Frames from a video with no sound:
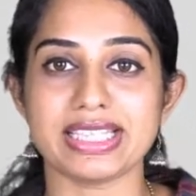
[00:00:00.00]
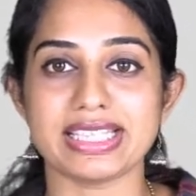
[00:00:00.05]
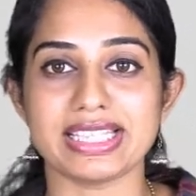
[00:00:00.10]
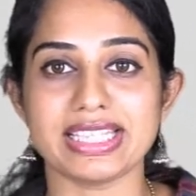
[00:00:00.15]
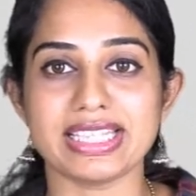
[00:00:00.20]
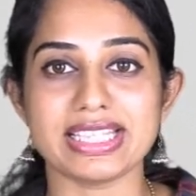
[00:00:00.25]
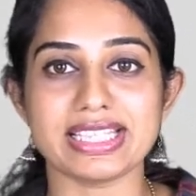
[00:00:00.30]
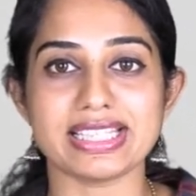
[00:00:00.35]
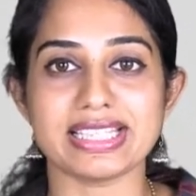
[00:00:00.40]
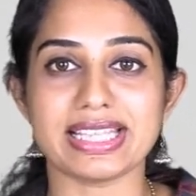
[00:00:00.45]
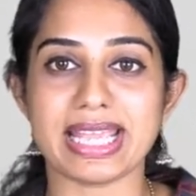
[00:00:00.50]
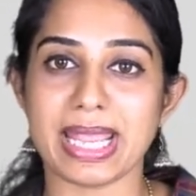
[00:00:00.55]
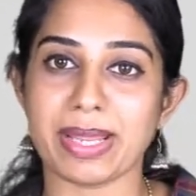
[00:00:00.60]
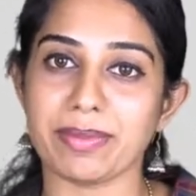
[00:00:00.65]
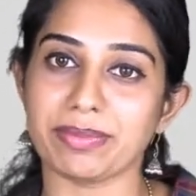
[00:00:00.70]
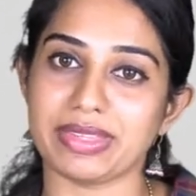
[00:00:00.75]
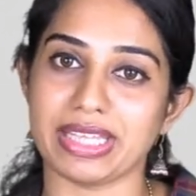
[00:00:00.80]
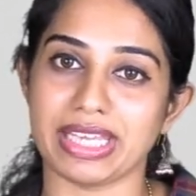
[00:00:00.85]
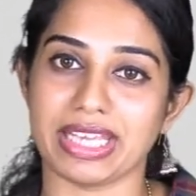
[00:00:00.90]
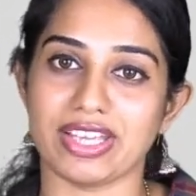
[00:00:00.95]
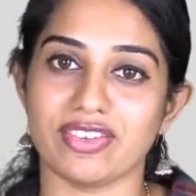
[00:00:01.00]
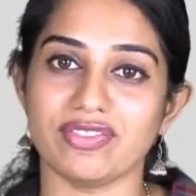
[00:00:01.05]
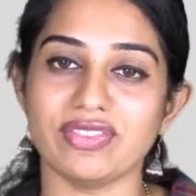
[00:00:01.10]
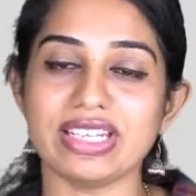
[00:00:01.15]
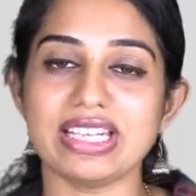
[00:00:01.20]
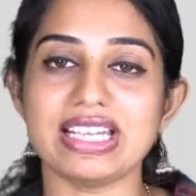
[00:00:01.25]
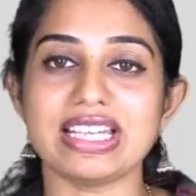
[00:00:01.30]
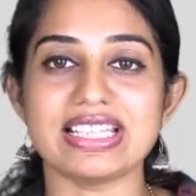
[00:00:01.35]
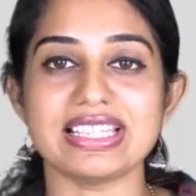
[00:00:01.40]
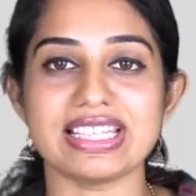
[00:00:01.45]
It is same thing.
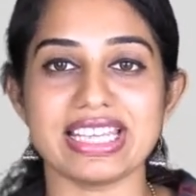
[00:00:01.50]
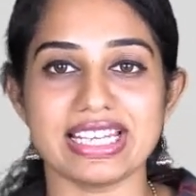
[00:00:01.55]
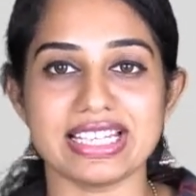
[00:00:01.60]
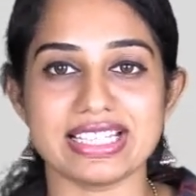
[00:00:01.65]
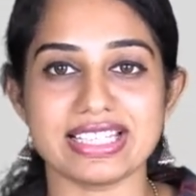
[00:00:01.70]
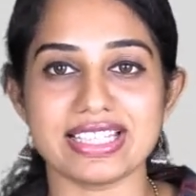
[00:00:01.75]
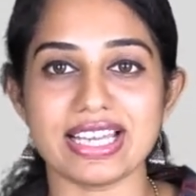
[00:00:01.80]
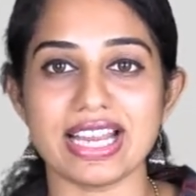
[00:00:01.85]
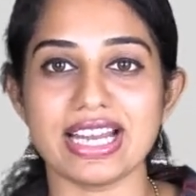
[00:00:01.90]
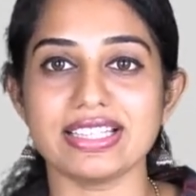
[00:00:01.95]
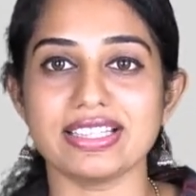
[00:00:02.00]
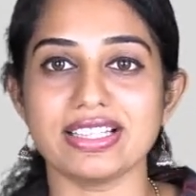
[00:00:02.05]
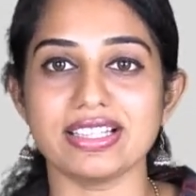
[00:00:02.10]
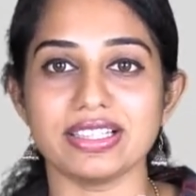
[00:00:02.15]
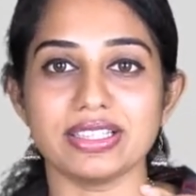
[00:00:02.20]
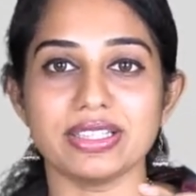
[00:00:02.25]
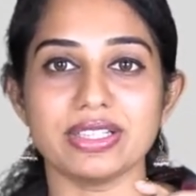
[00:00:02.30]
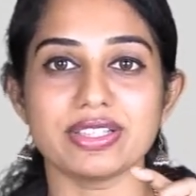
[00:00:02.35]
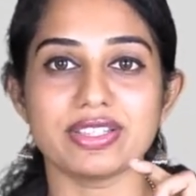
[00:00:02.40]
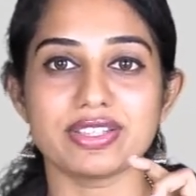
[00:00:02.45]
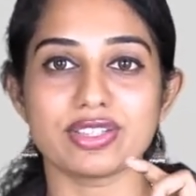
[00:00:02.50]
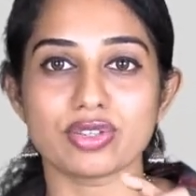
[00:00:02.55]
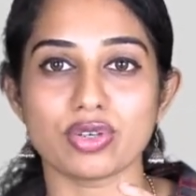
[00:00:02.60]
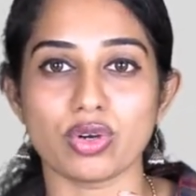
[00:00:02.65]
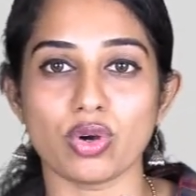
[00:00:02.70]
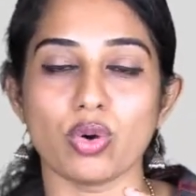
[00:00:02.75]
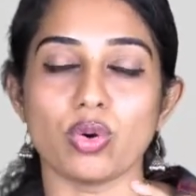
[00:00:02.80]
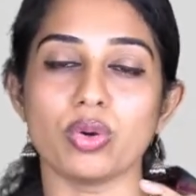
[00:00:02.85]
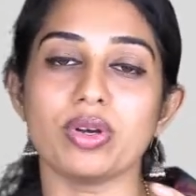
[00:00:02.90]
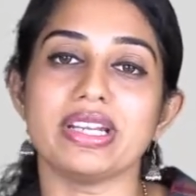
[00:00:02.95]
When it is inside the earth's
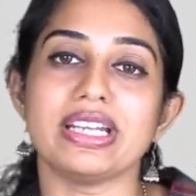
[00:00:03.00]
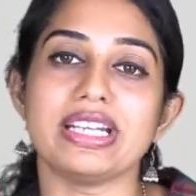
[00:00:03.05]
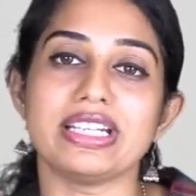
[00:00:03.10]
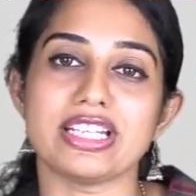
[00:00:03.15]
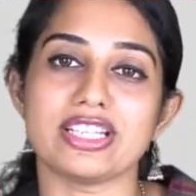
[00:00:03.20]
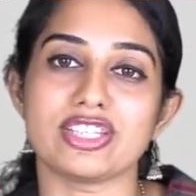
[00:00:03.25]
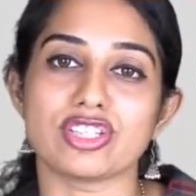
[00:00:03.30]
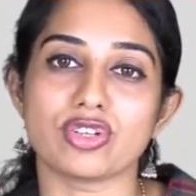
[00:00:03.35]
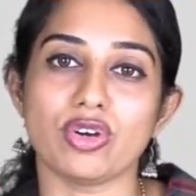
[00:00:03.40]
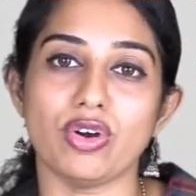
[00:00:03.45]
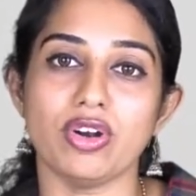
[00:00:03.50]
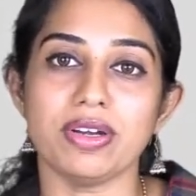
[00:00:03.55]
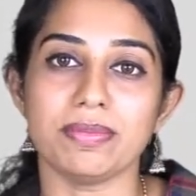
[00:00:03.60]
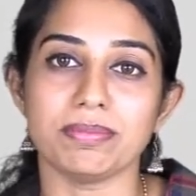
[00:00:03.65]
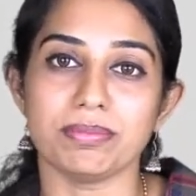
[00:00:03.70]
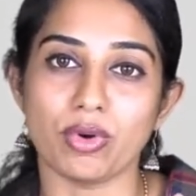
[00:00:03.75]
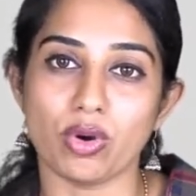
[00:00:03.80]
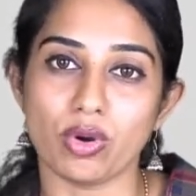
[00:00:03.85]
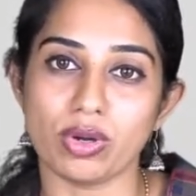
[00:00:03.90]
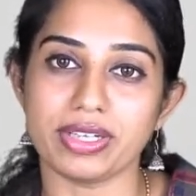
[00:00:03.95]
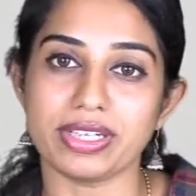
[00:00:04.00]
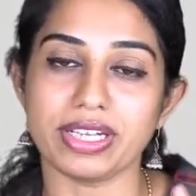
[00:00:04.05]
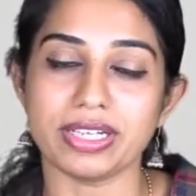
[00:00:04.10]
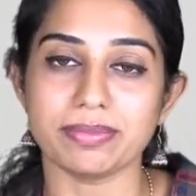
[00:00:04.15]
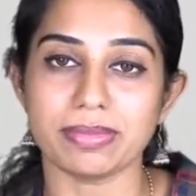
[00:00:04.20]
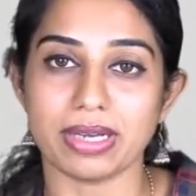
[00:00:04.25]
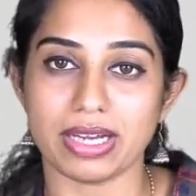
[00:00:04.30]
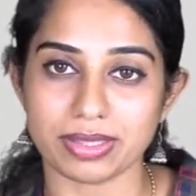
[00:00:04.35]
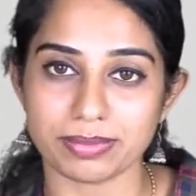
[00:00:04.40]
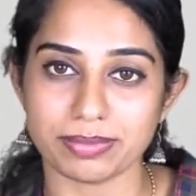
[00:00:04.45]
core, it is called molten
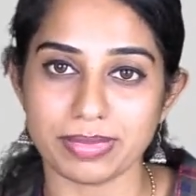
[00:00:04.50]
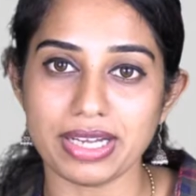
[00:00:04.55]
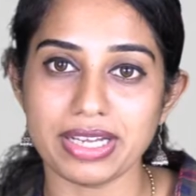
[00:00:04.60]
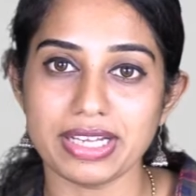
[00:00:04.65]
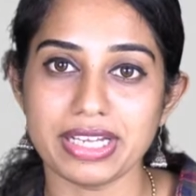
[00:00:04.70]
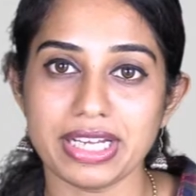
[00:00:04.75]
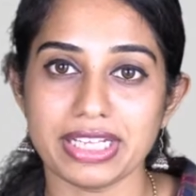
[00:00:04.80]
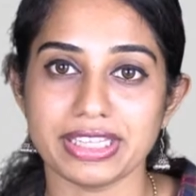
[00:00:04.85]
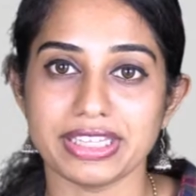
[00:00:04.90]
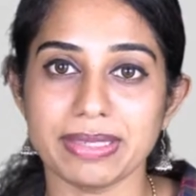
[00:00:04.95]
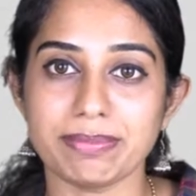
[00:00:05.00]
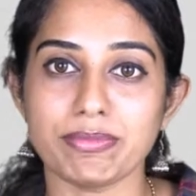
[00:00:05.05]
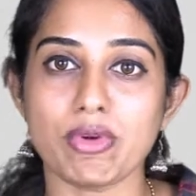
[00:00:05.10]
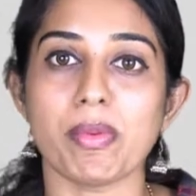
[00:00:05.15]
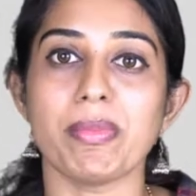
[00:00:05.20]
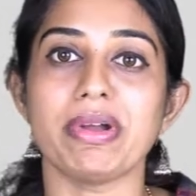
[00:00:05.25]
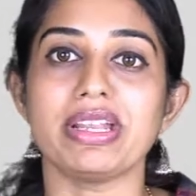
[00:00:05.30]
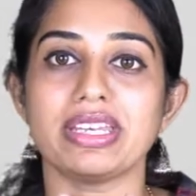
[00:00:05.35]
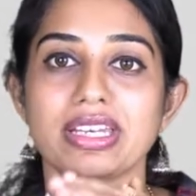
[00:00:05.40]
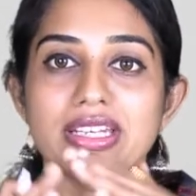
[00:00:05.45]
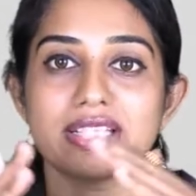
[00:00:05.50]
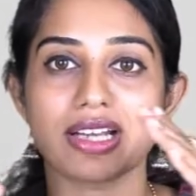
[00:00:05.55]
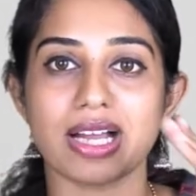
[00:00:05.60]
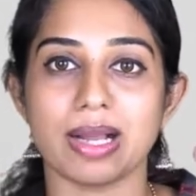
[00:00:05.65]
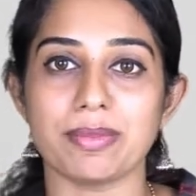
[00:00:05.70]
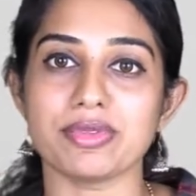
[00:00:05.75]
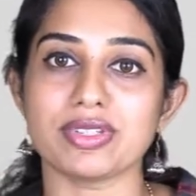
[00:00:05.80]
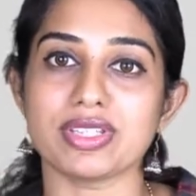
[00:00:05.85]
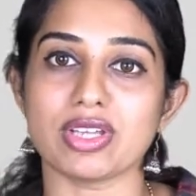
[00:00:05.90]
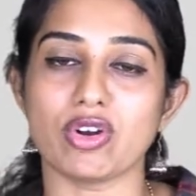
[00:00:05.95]
magma. The moment it
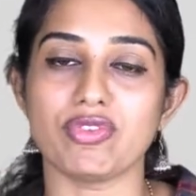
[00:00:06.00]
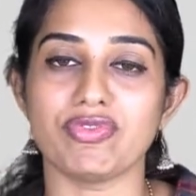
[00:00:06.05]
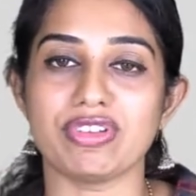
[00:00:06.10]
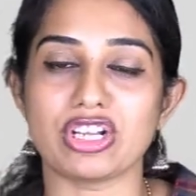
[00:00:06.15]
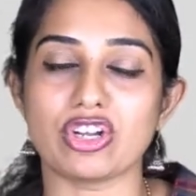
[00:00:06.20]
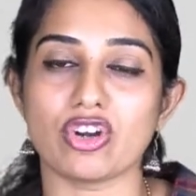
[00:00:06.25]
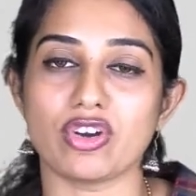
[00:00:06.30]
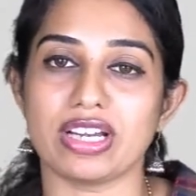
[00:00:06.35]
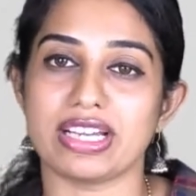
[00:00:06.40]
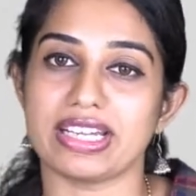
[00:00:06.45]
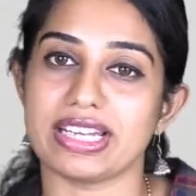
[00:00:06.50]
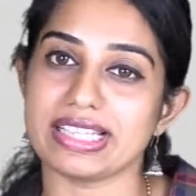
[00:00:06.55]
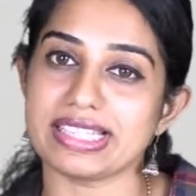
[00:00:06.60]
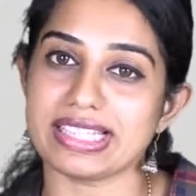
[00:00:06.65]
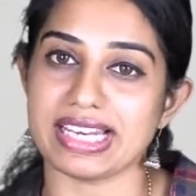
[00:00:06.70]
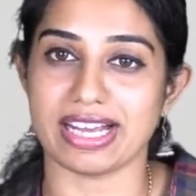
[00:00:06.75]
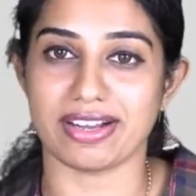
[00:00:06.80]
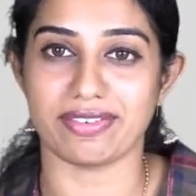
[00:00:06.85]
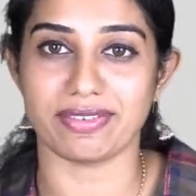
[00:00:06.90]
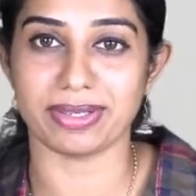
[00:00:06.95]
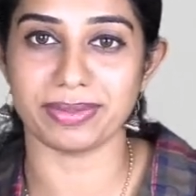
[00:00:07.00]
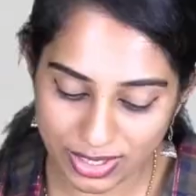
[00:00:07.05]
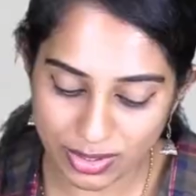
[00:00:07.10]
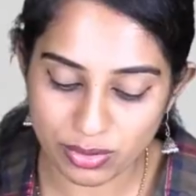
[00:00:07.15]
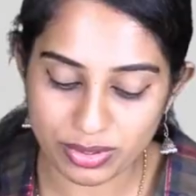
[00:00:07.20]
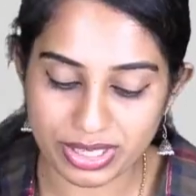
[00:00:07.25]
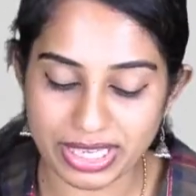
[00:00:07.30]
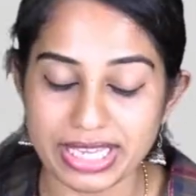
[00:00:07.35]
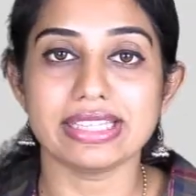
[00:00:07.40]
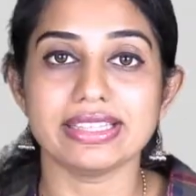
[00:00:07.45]
comes out, we call it as lava.
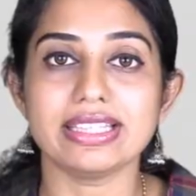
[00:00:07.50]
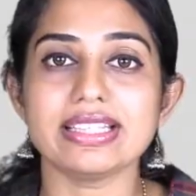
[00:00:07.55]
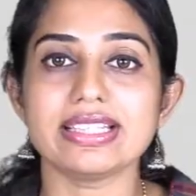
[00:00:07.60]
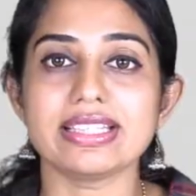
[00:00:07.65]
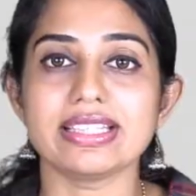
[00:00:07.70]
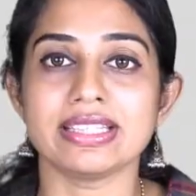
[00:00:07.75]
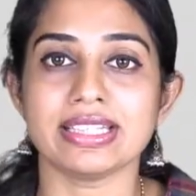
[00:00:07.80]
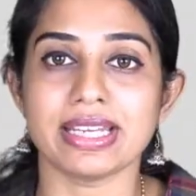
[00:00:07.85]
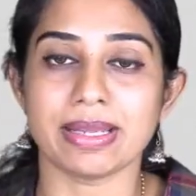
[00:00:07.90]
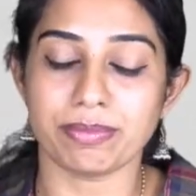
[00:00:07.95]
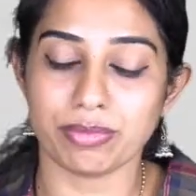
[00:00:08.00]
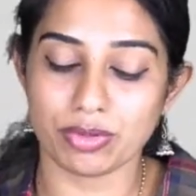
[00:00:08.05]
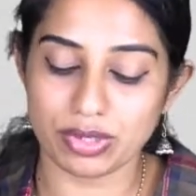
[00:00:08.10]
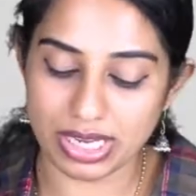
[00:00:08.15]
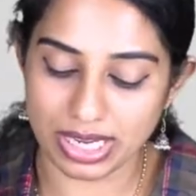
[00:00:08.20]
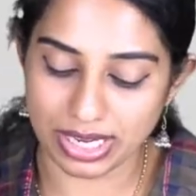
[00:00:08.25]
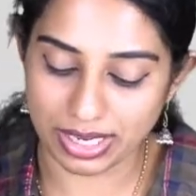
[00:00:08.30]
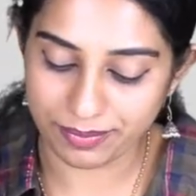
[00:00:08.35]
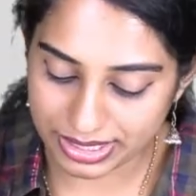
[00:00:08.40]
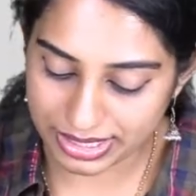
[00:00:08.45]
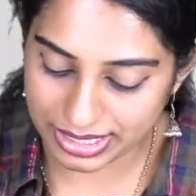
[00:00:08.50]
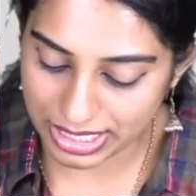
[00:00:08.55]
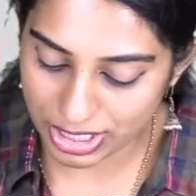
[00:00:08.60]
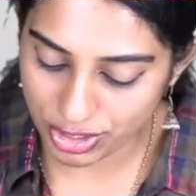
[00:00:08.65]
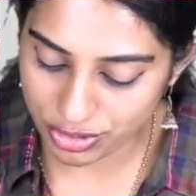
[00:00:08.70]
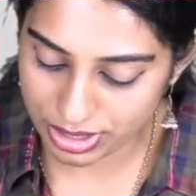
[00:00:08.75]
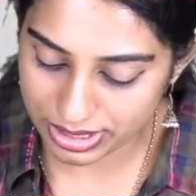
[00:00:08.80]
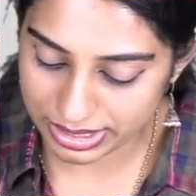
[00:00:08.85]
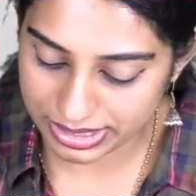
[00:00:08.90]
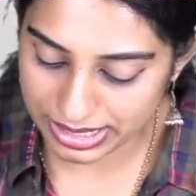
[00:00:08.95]
Okay, this nebula,
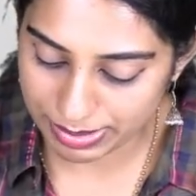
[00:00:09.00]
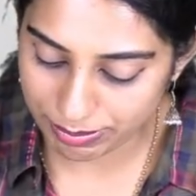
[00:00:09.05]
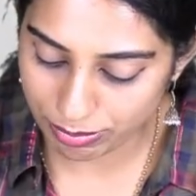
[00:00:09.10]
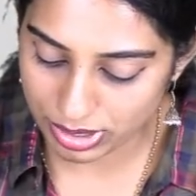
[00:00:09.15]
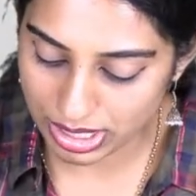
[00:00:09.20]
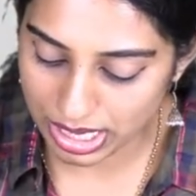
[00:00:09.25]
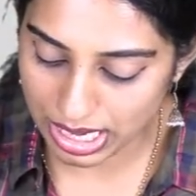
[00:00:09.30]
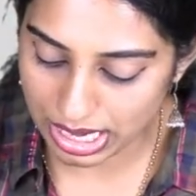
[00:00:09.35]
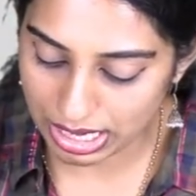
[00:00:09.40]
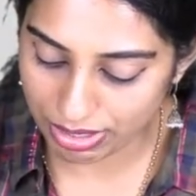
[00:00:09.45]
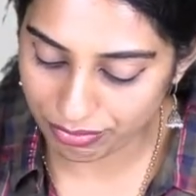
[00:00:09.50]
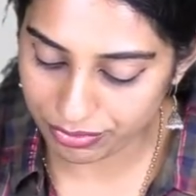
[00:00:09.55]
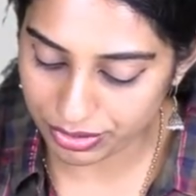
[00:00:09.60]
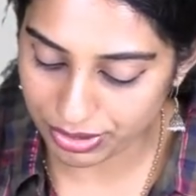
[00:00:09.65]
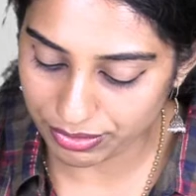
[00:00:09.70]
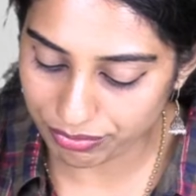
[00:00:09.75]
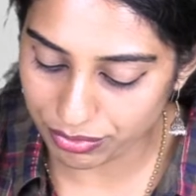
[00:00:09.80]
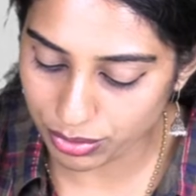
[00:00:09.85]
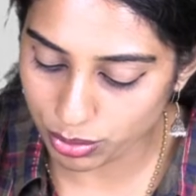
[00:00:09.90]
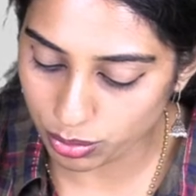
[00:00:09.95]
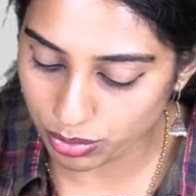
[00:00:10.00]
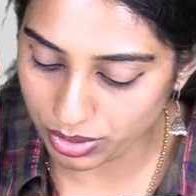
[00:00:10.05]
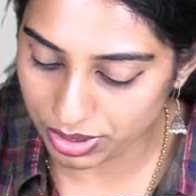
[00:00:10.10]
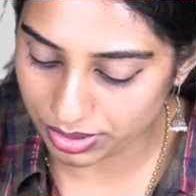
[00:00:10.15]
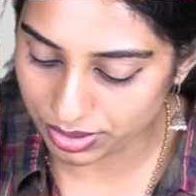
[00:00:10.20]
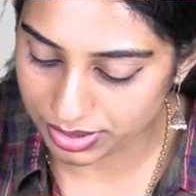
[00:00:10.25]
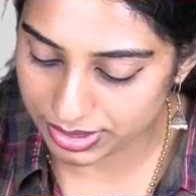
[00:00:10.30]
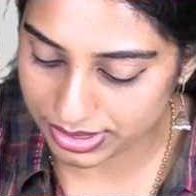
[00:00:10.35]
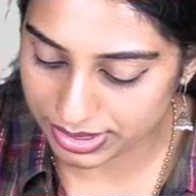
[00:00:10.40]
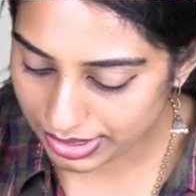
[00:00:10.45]
gaseous nebula, after few
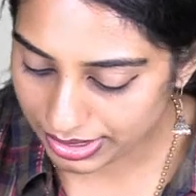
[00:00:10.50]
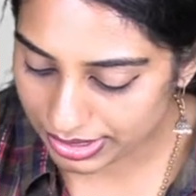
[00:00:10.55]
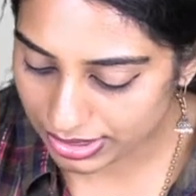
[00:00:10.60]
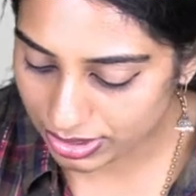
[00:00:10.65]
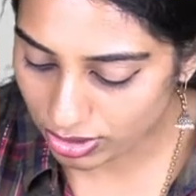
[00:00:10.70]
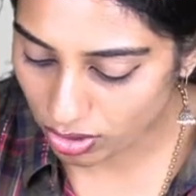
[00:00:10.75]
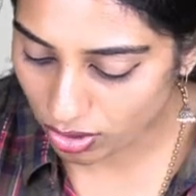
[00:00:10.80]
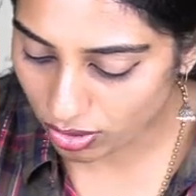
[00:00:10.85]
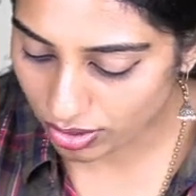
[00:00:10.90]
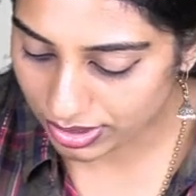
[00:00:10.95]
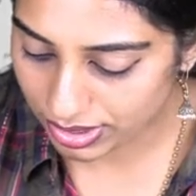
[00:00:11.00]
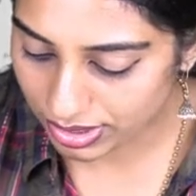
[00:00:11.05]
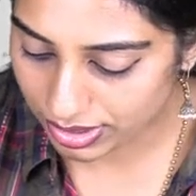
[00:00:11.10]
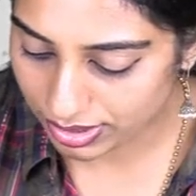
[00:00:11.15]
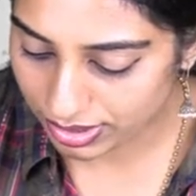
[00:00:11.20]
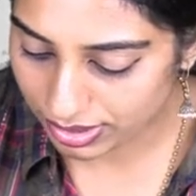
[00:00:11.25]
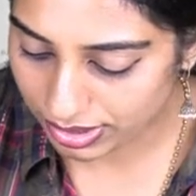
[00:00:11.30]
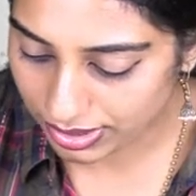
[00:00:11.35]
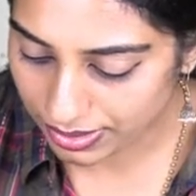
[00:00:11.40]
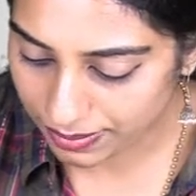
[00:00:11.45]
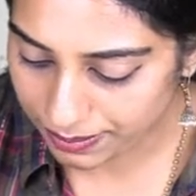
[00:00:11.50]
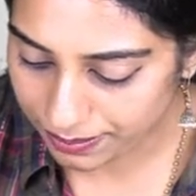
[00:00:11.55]
years, it got a